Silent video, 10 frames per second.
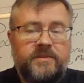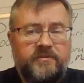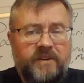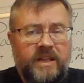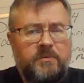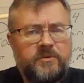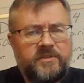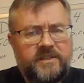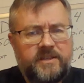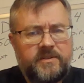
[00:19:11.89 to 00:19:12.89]
Develop your
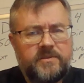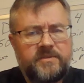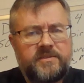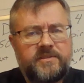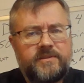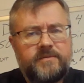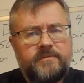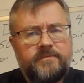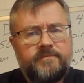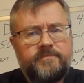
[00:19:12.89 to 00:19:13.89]
skills
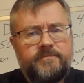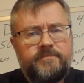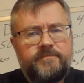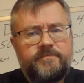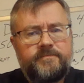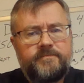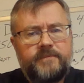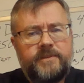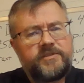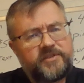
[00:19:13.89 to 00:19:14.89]

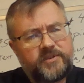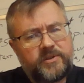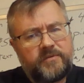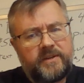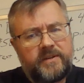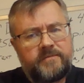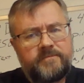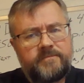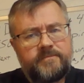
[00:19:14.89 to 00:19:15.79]
in serving.